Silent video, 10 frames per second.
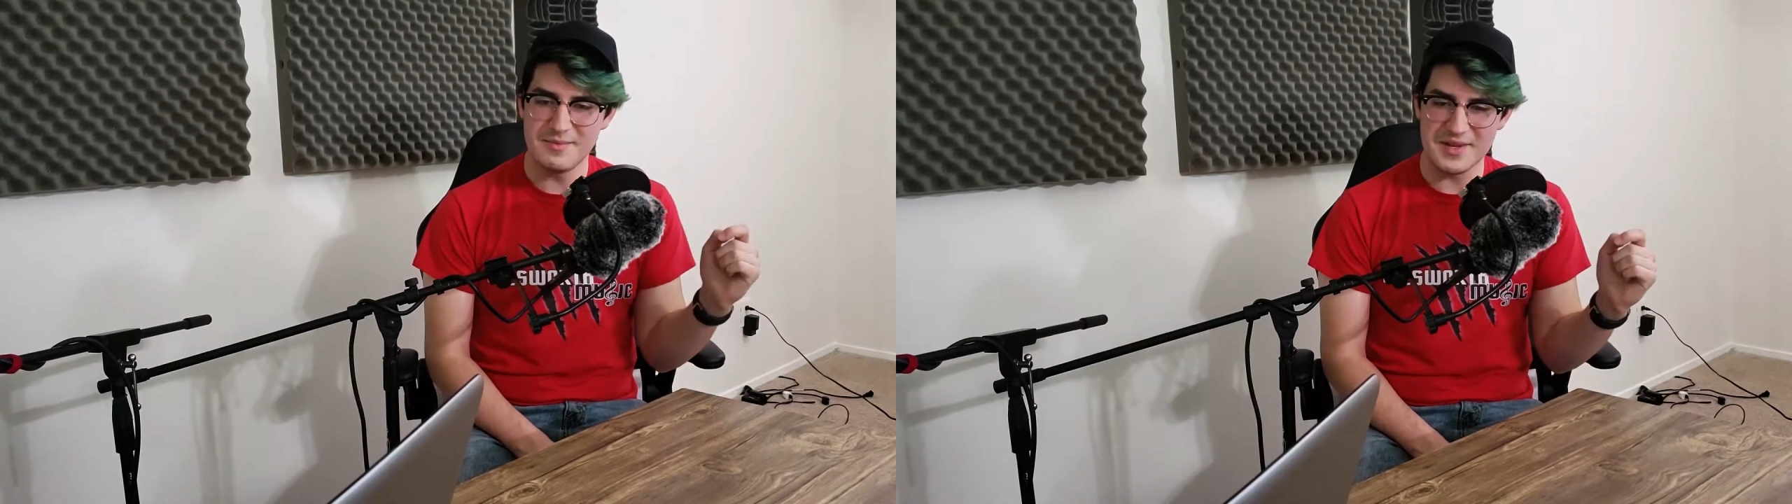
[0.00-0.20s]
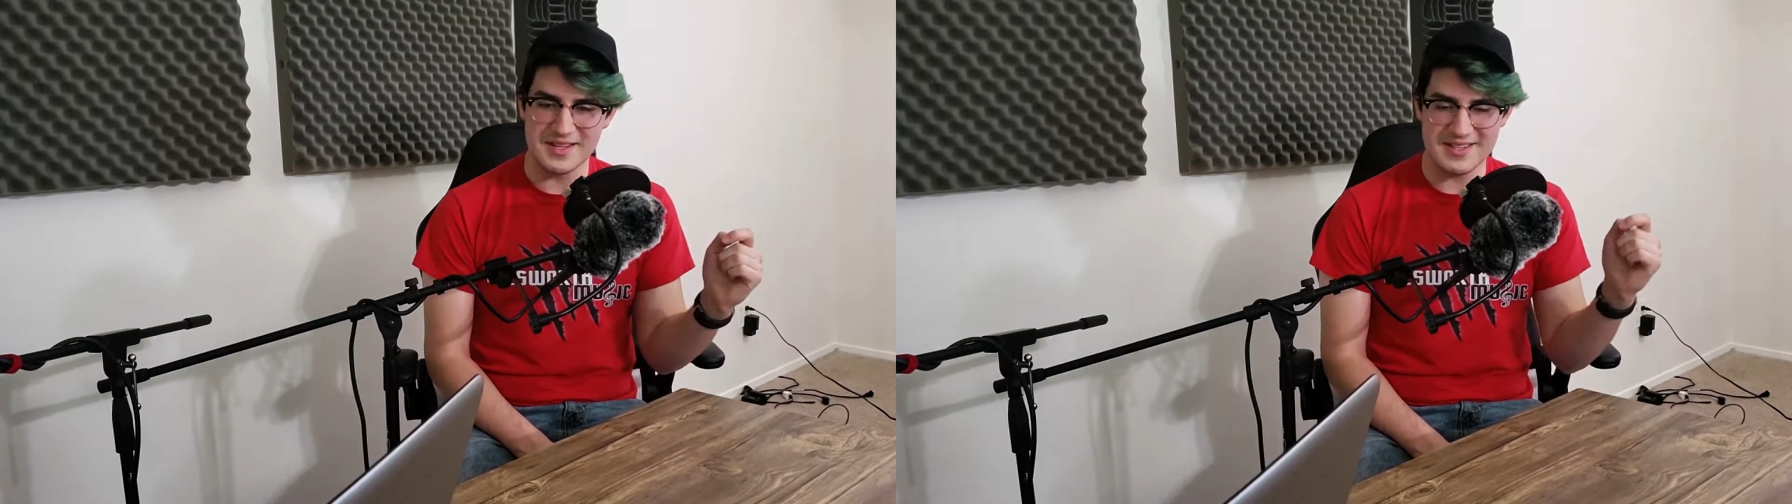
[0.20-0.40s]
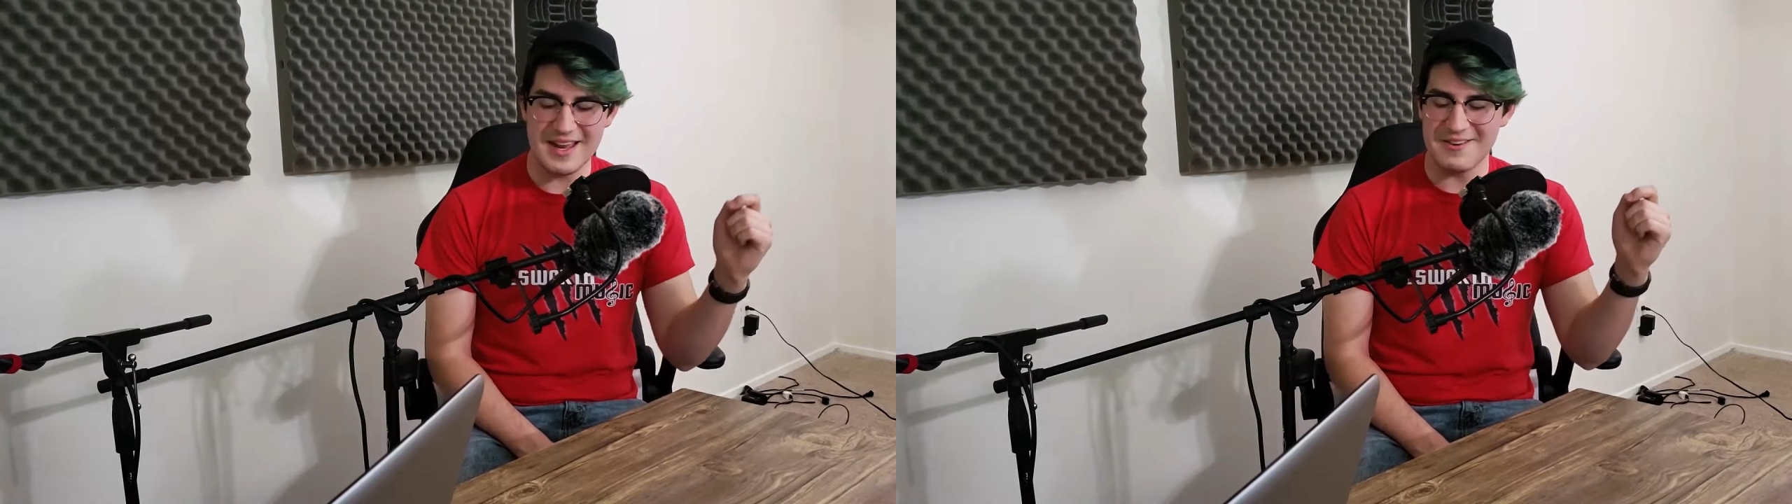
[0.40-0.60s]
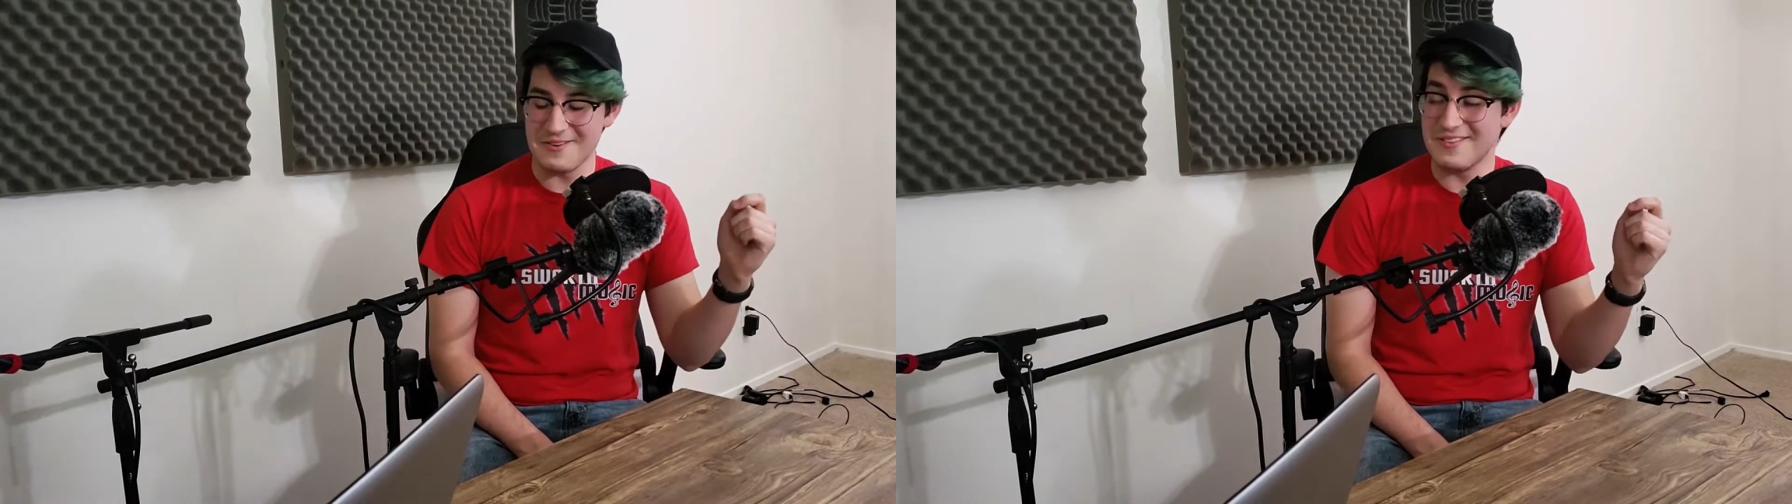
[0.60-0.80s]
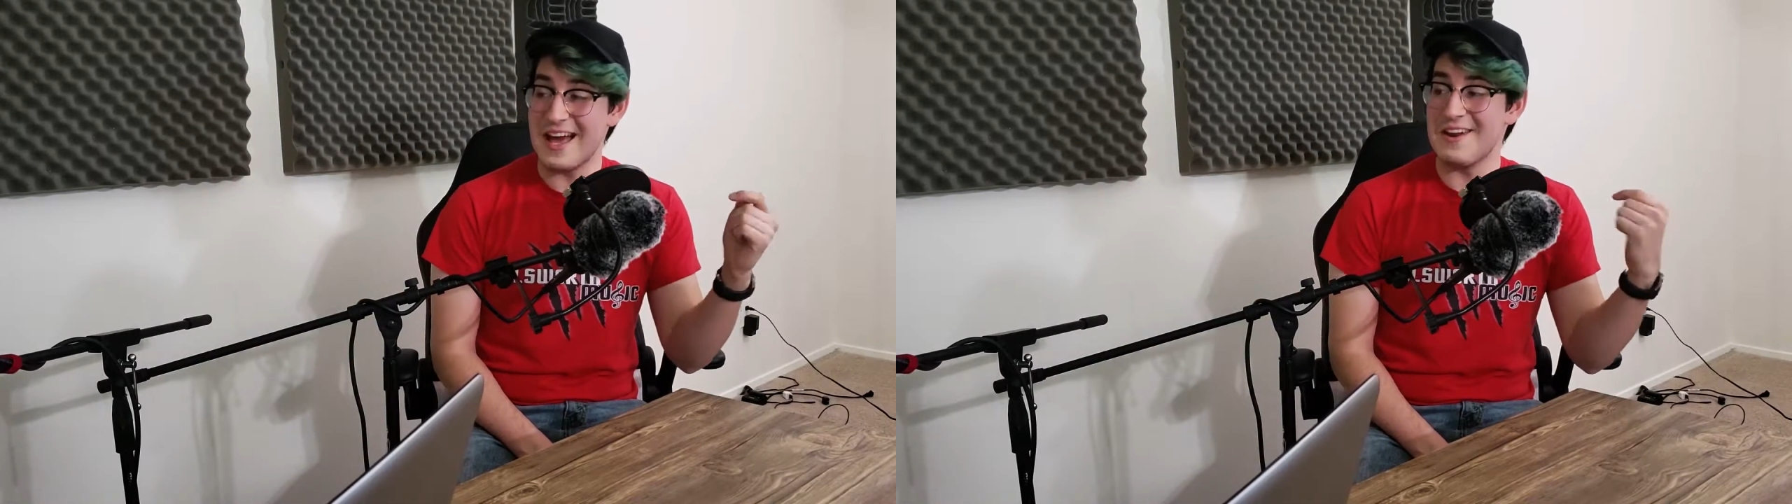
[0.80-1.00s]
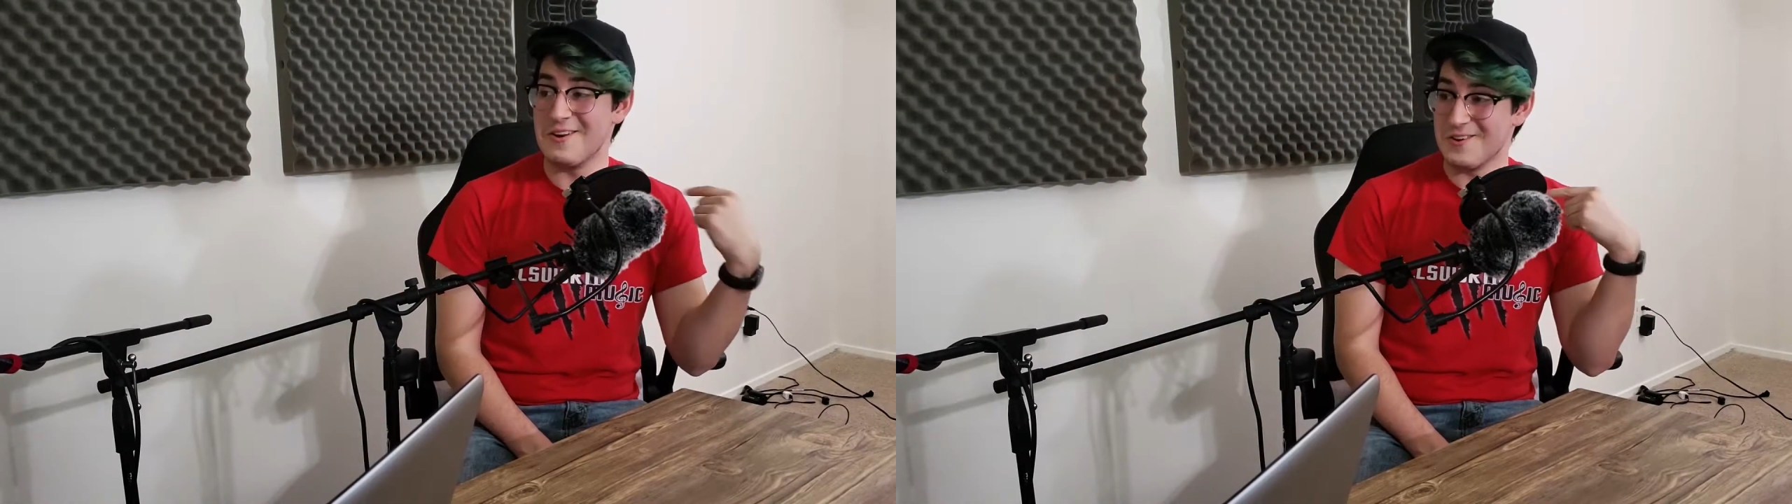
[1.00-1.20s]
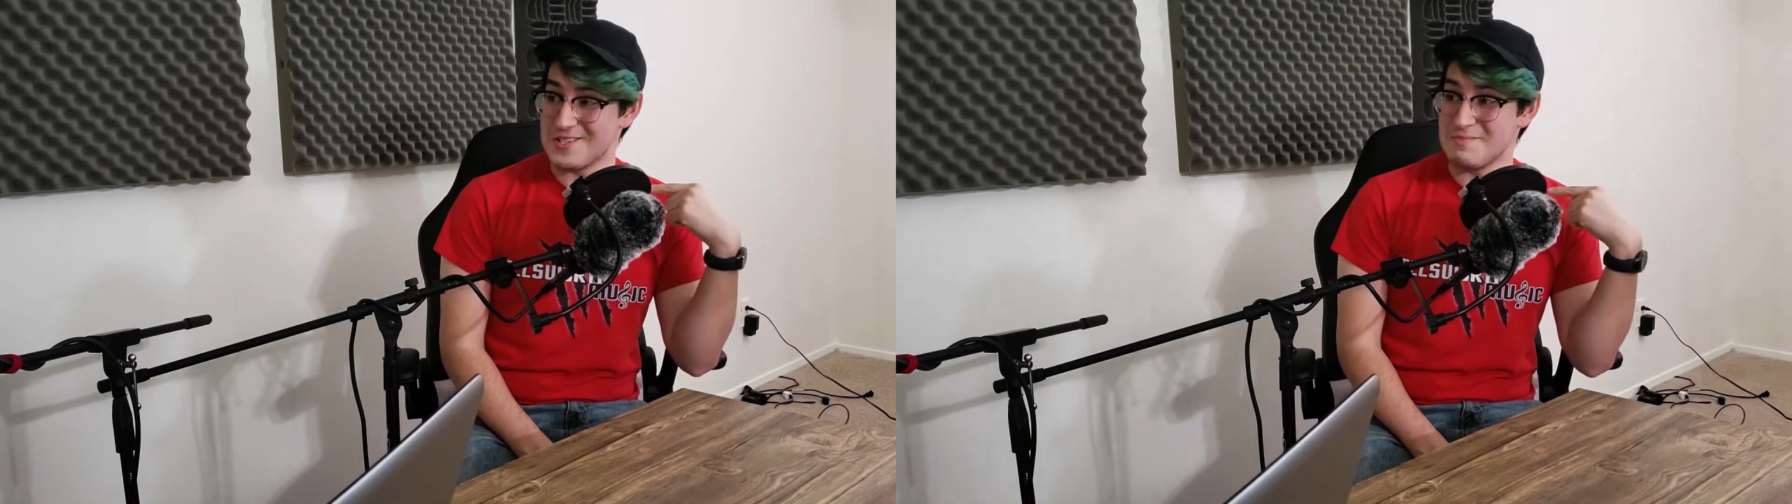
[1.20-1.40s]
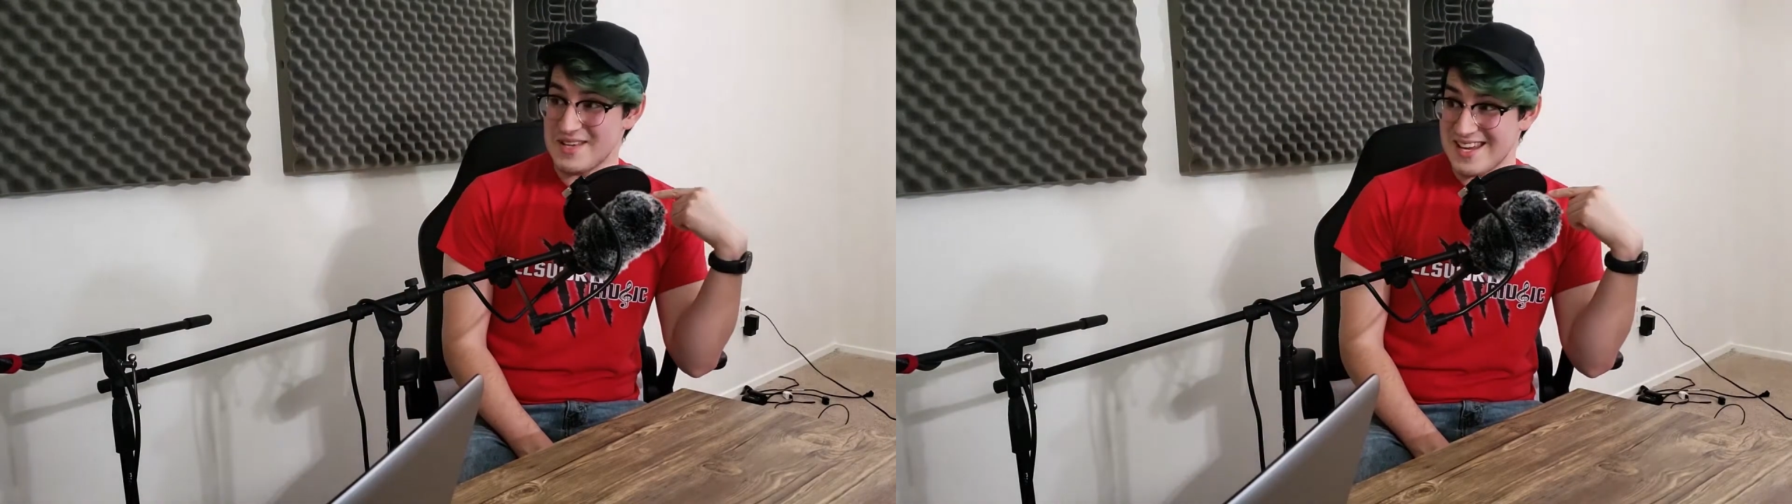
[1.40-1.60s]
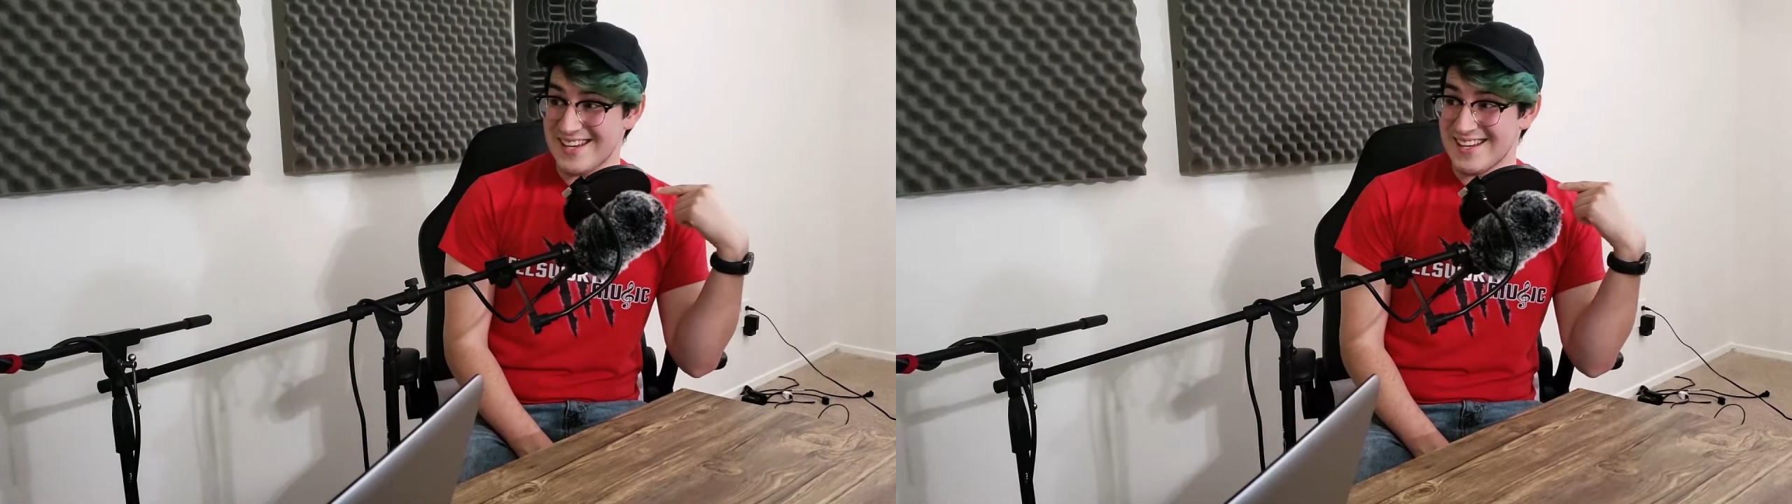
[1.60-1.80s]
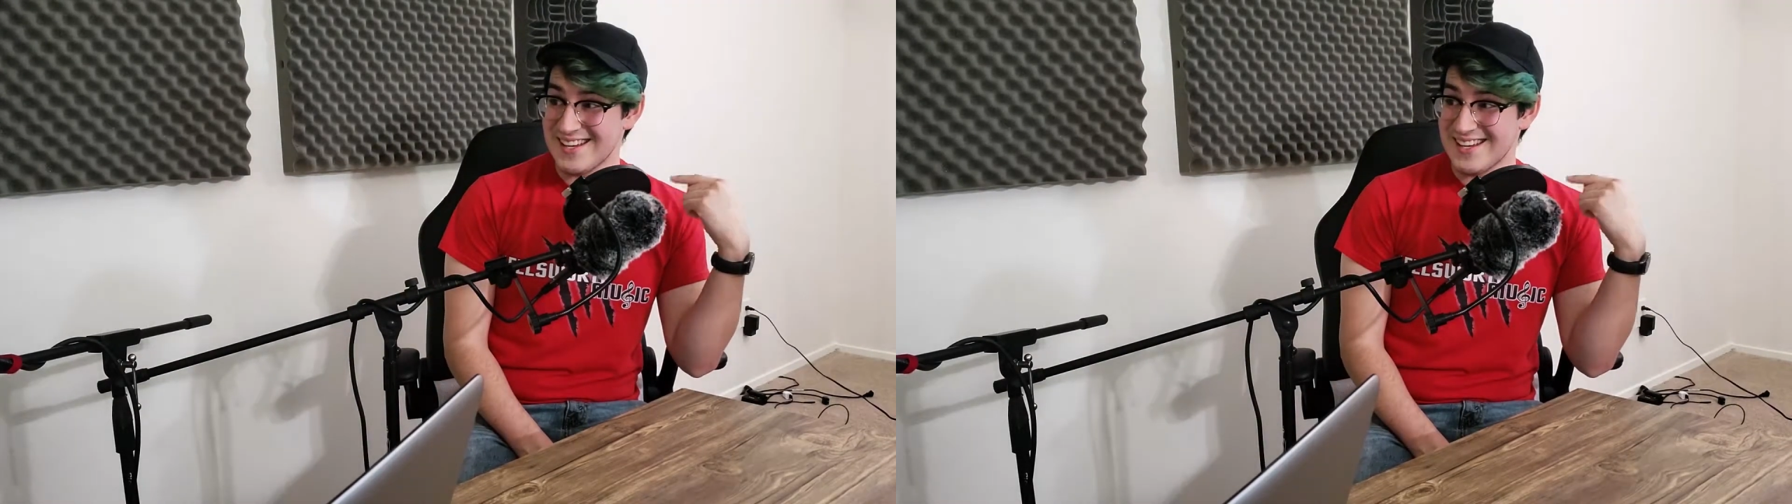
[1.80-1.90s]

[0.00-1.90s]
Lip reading: because that annoys me.